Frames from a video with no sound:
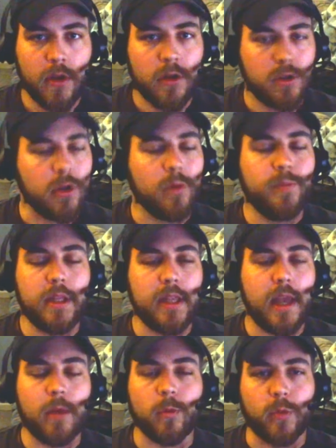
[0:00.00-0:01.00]
Don't be
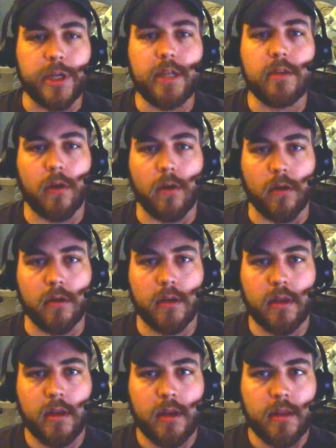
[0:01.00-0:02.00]
that retard
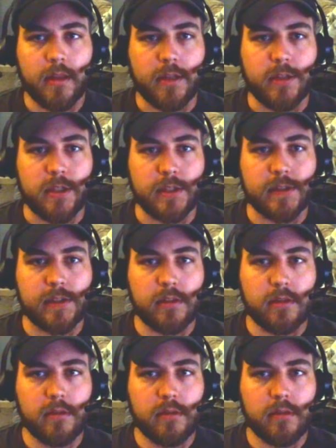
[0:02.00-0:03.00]
that just
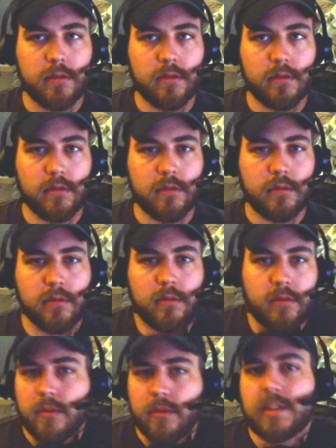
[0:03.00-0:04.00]

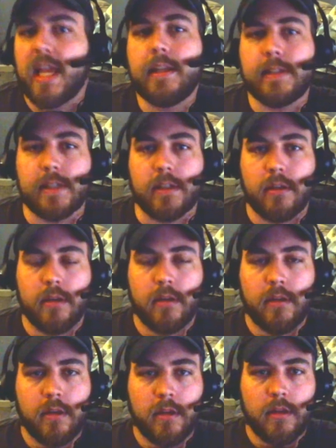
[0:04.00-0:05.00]
takes it.
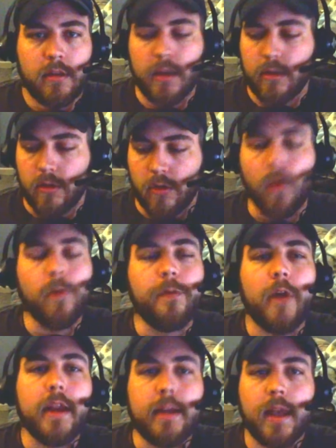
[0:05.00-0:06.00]
Like, go
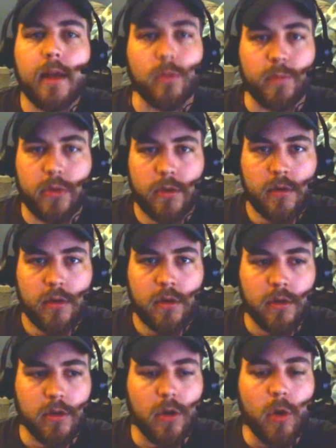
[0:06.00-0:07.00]
find help.
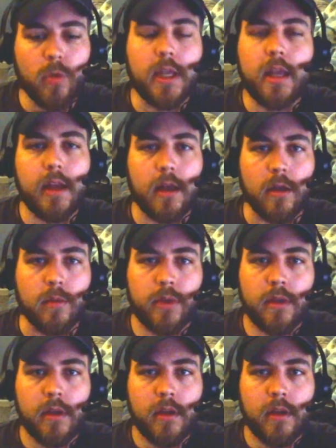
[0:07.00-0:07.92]
Go get help.